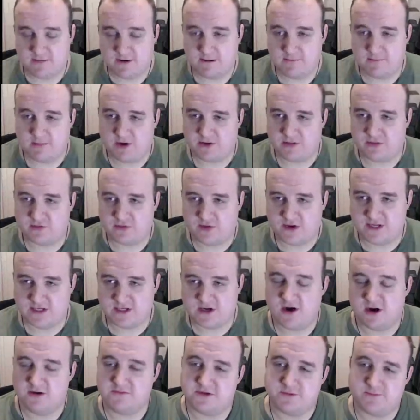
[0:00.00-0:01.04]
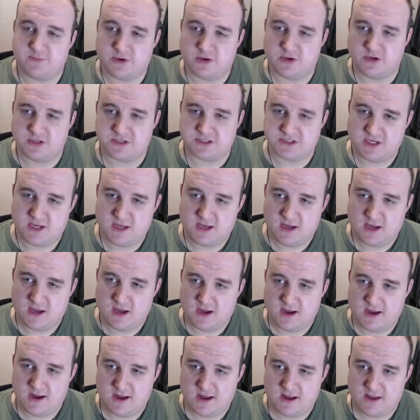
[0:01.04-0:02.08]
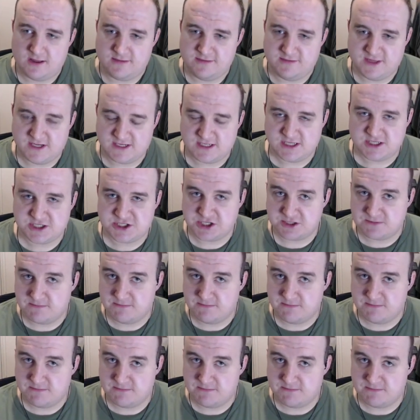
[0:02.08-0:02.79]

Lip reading: up by 3 times, because this is just